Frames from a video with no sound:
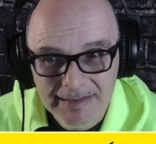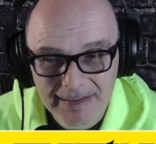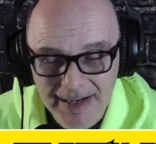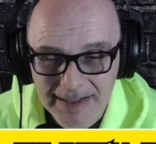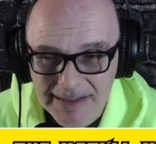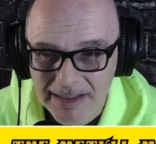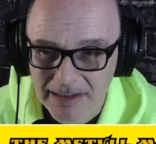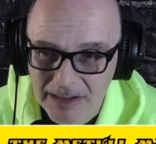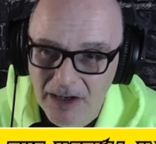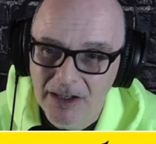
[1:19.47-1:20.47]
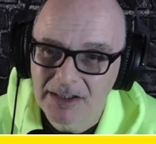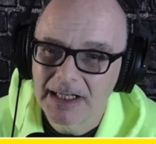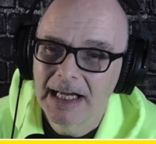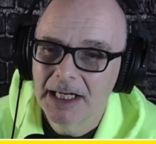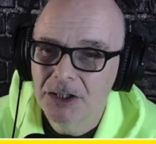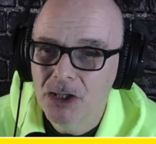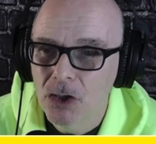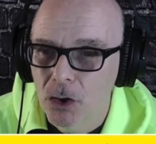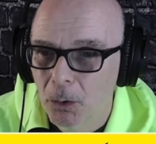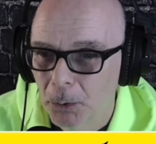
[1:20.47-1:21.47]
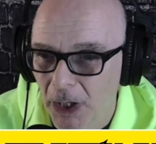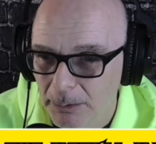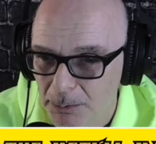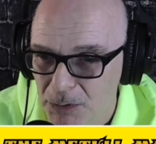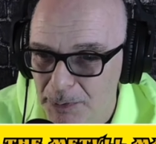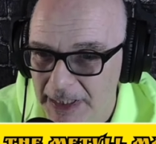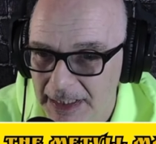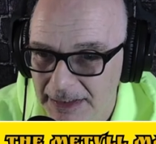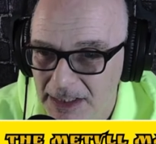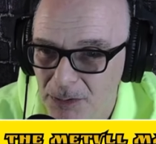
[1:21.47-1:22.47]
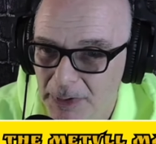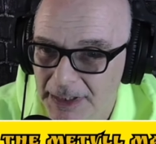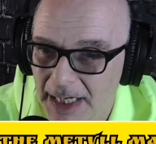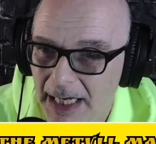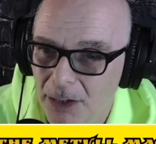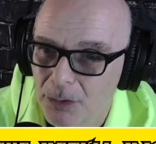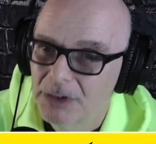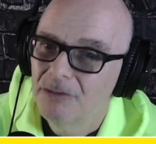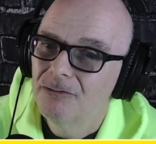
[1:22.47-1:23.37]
Thanks to the artist, I had no problems picking this one out